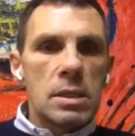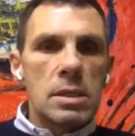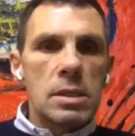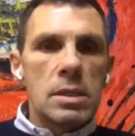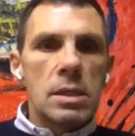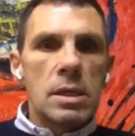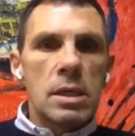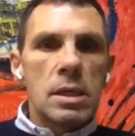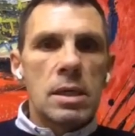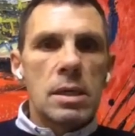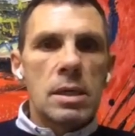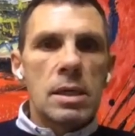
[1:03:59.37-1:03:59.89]

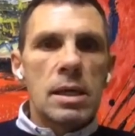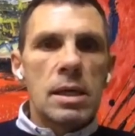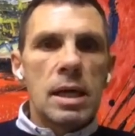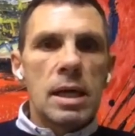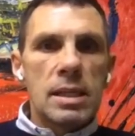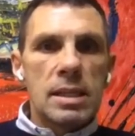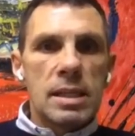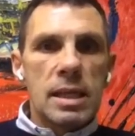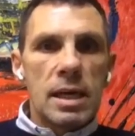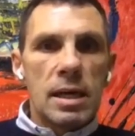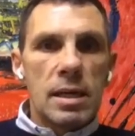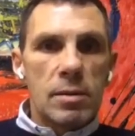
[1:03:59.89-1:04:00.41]
in
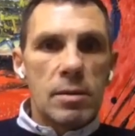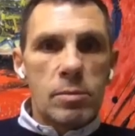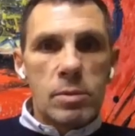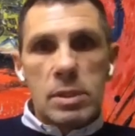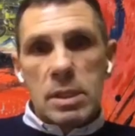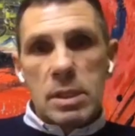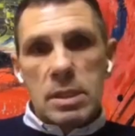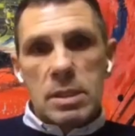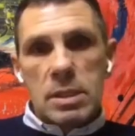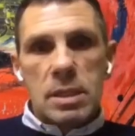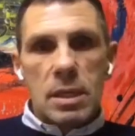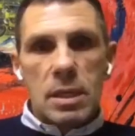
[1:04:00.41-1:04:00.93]
Qatar
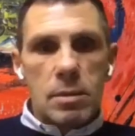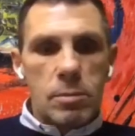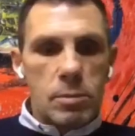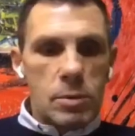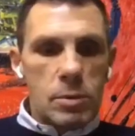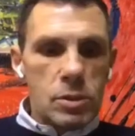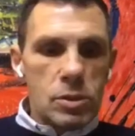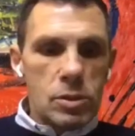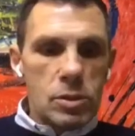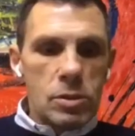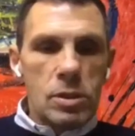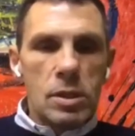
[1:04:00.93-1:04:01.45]
with the
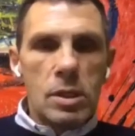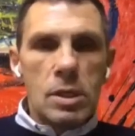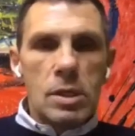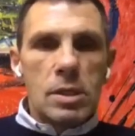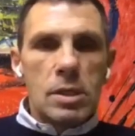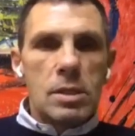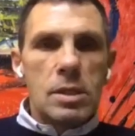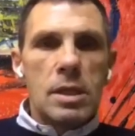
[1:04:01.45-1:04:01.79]
television.